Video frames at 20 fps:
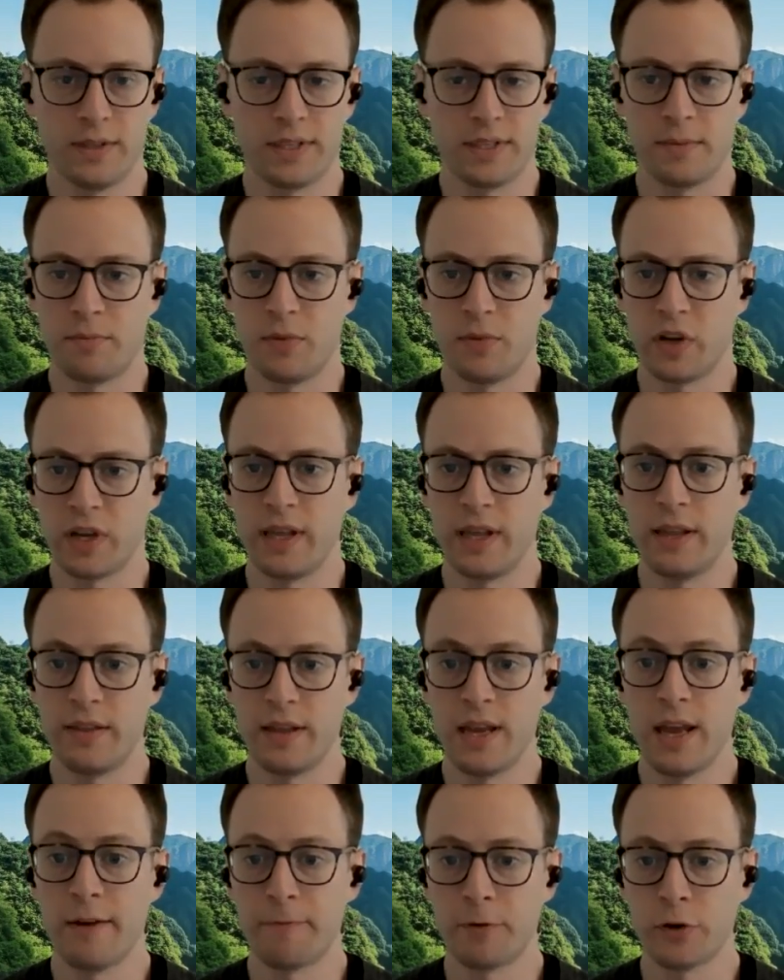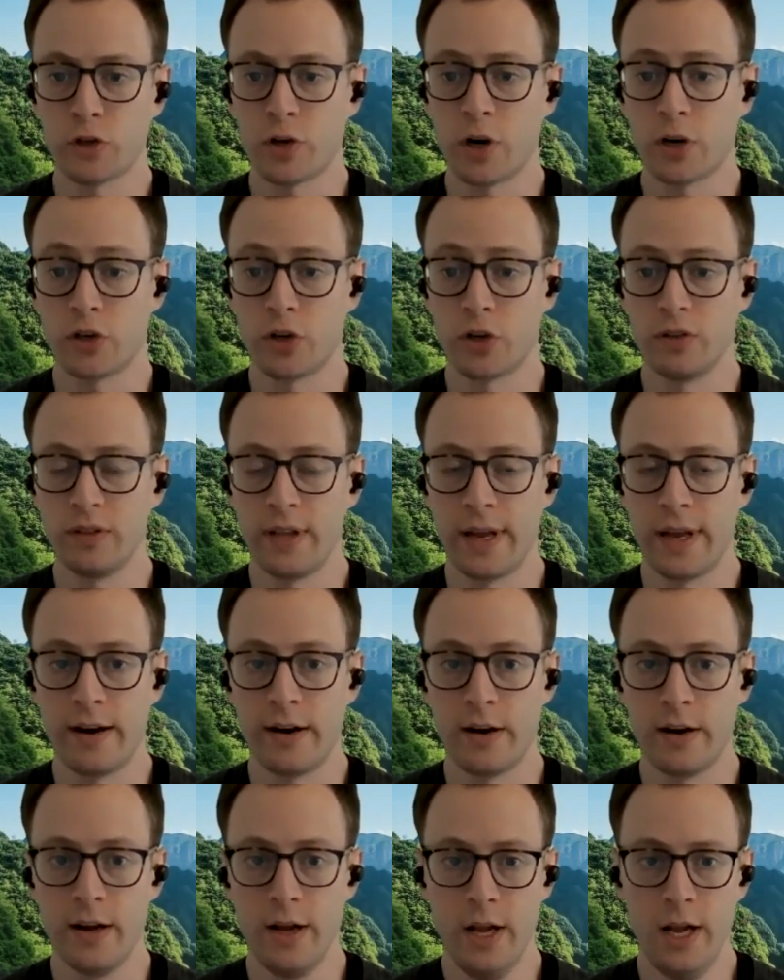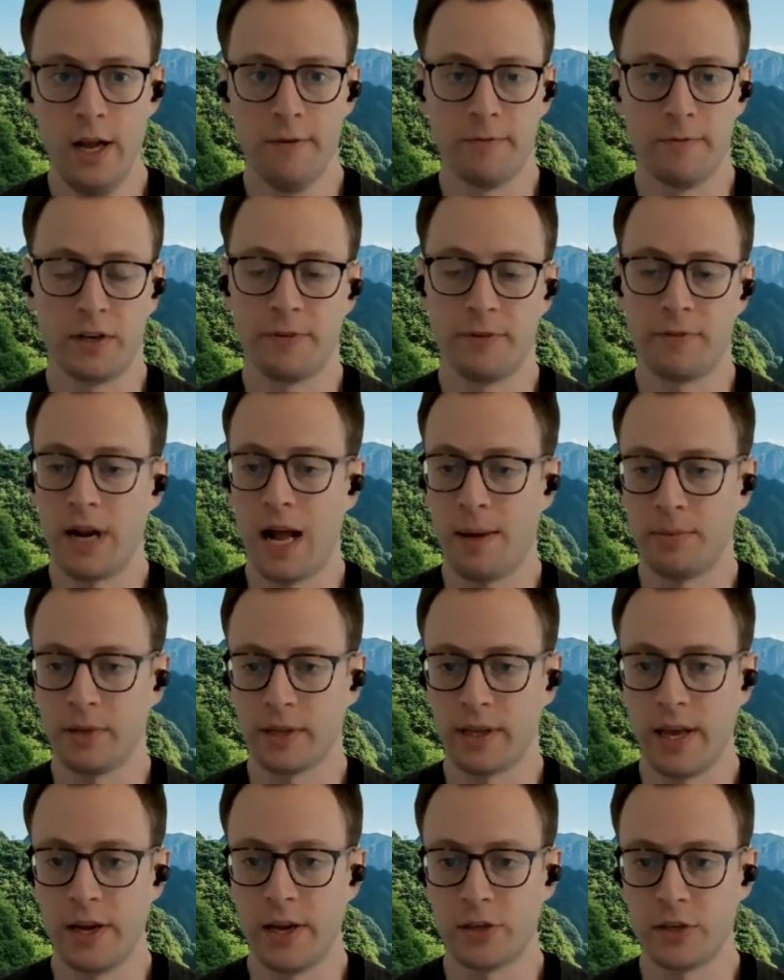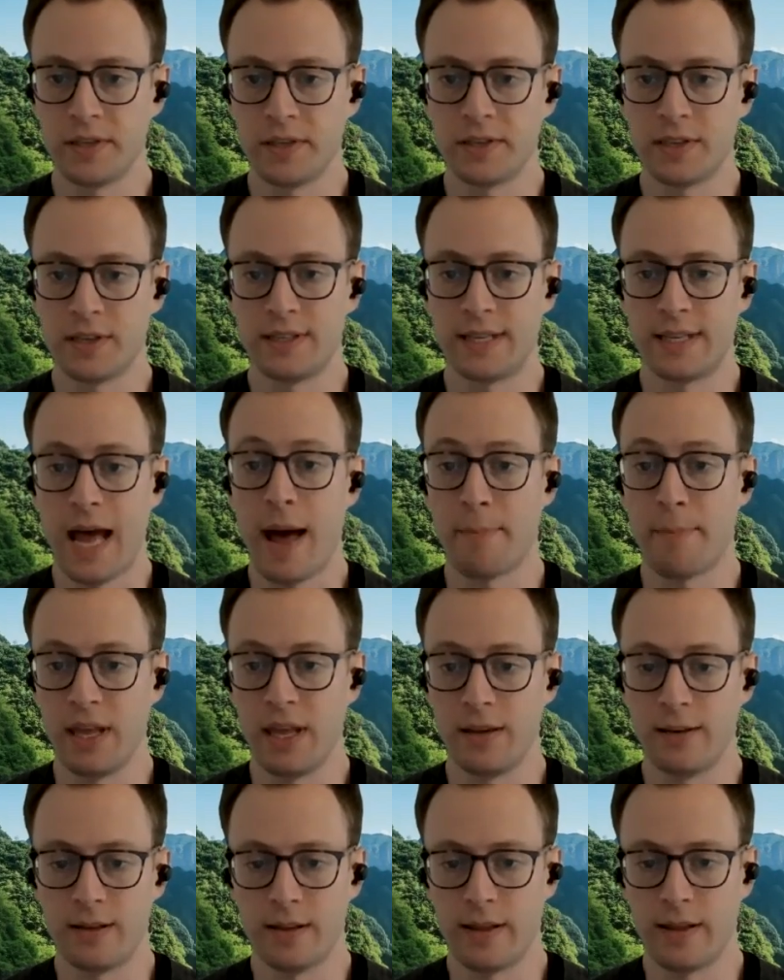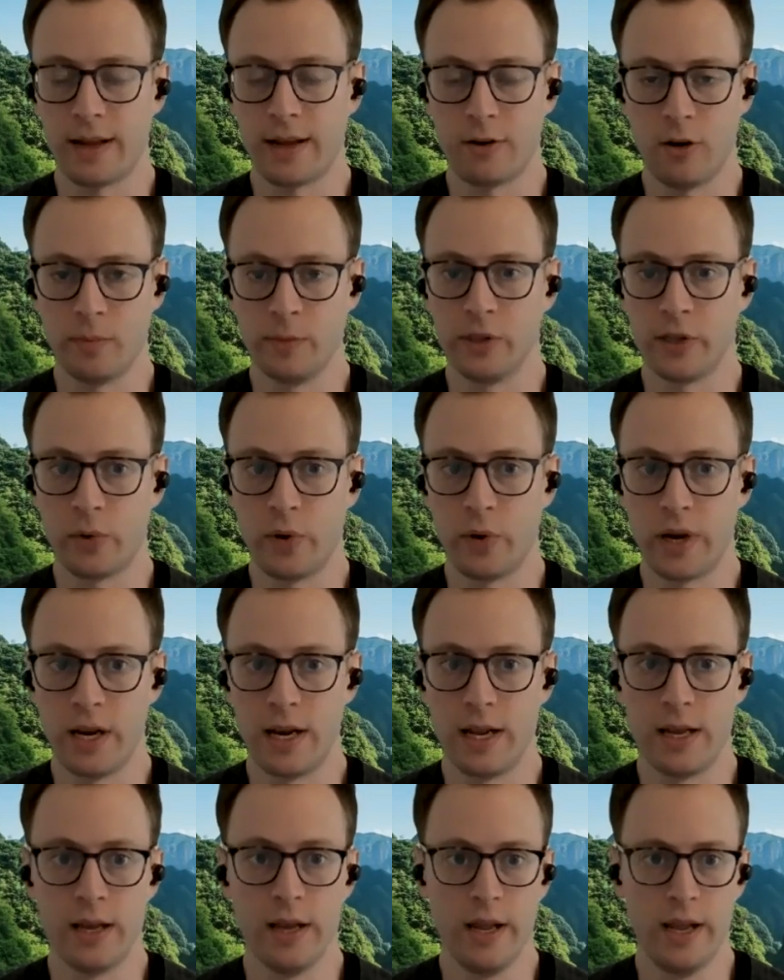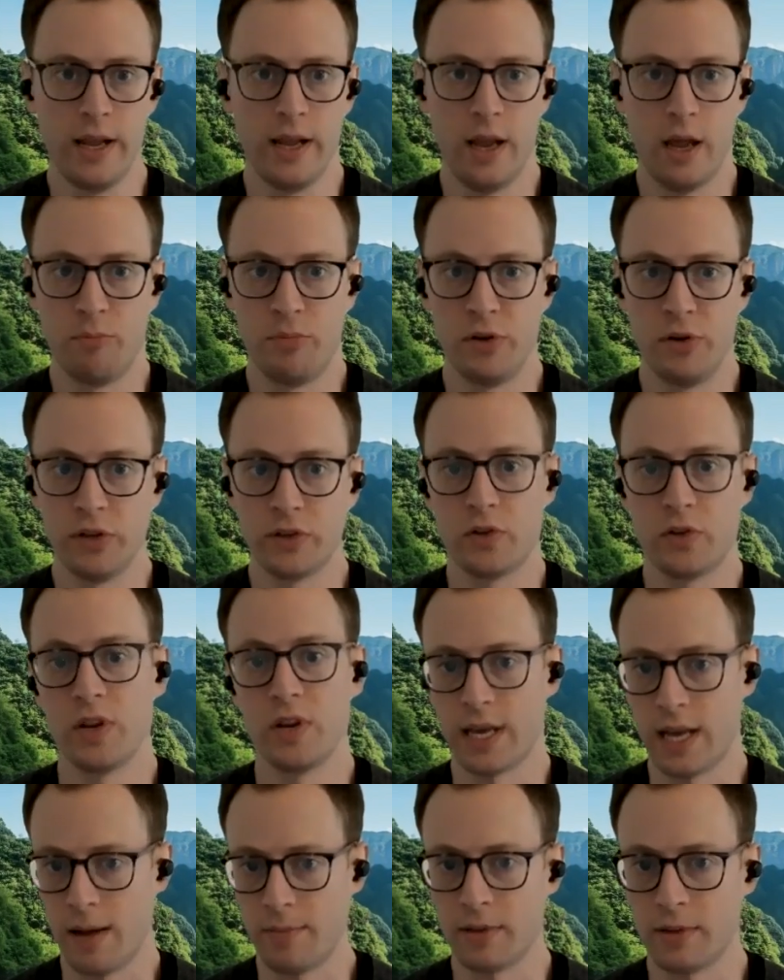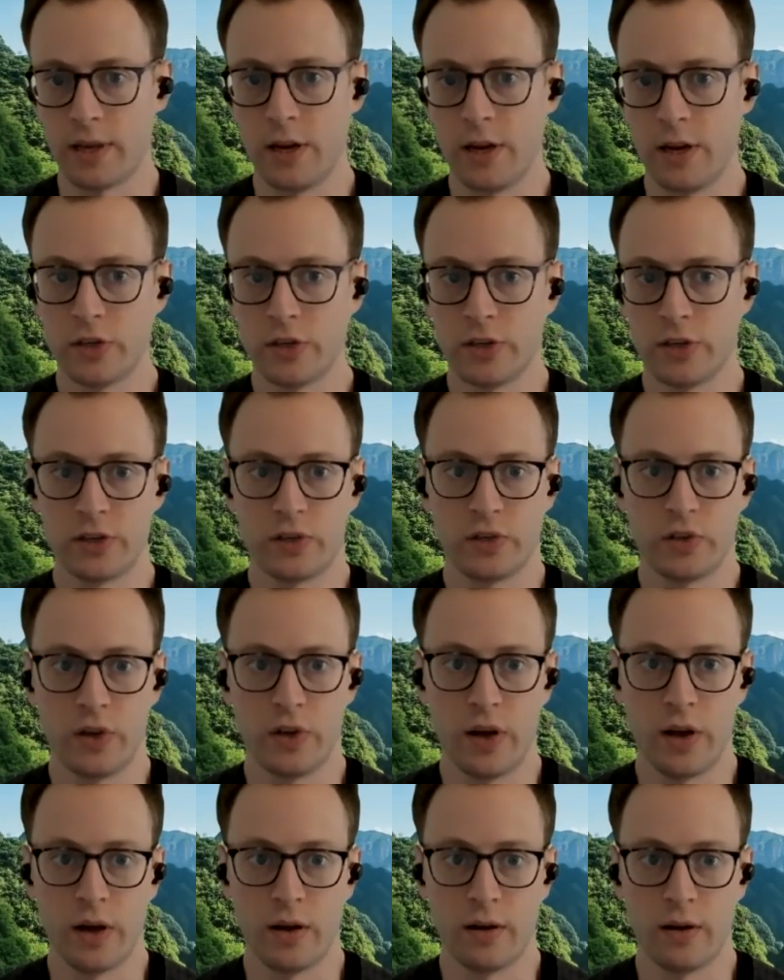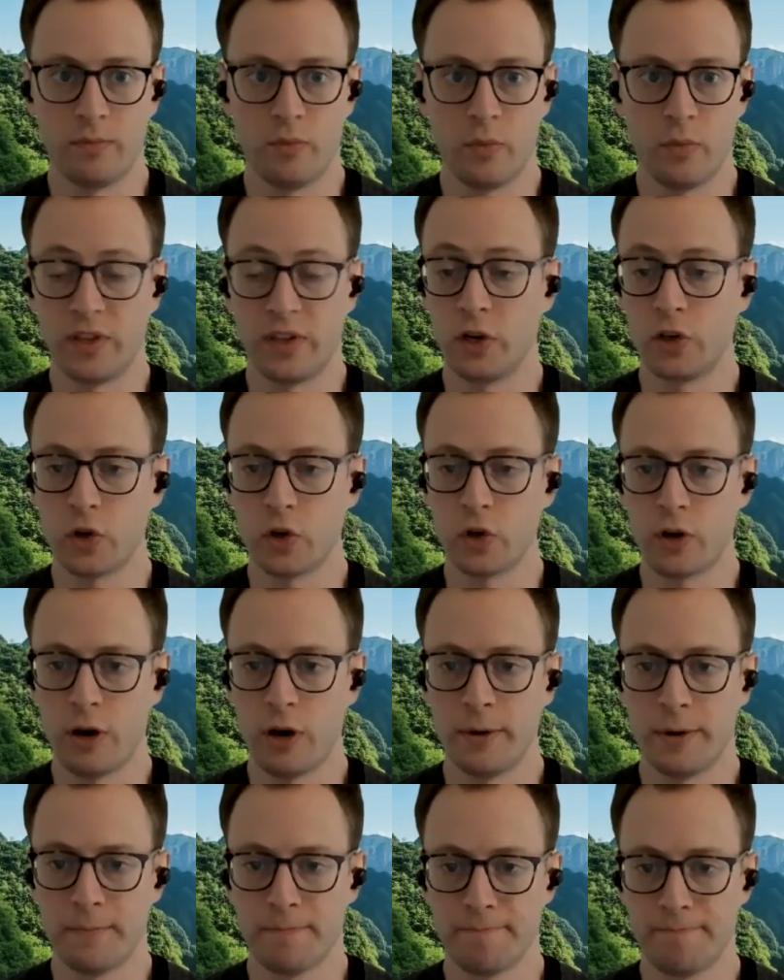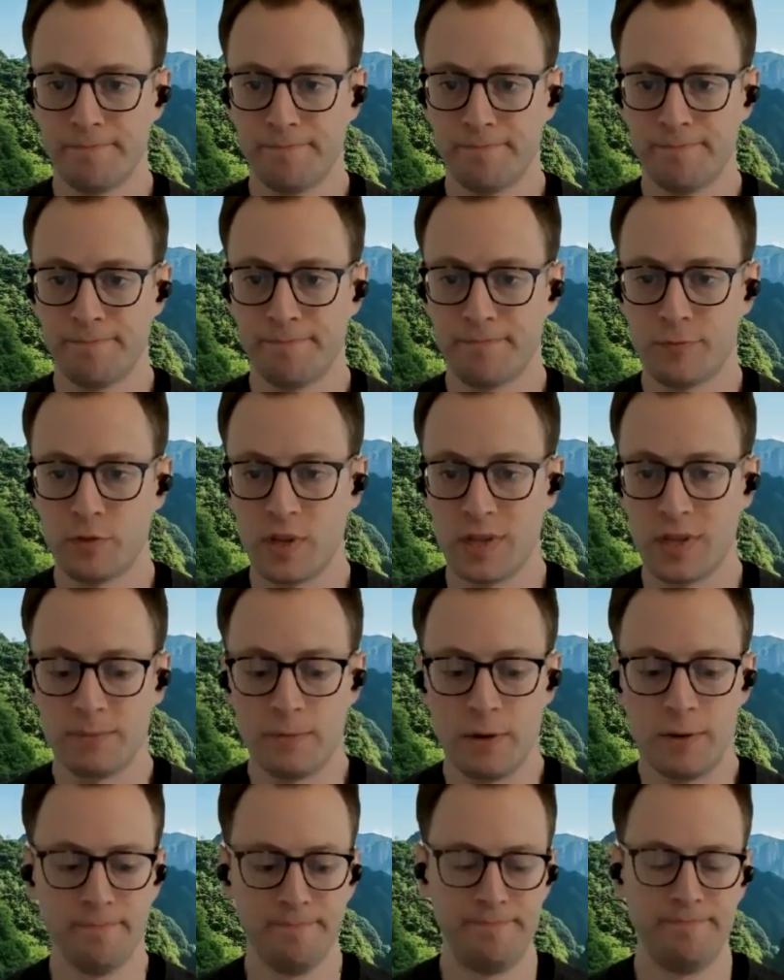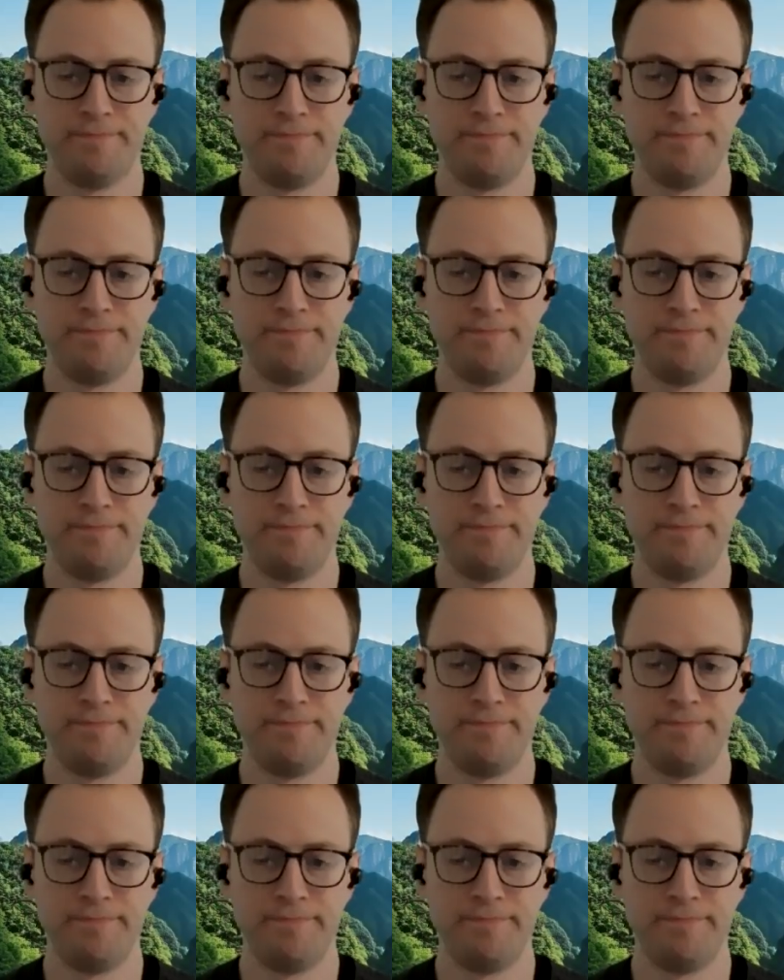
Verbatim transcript: to building a, the infrastructure layer for different applications to tap into that carbon liquidity and build unique applications um, with digital carbon. So that's me.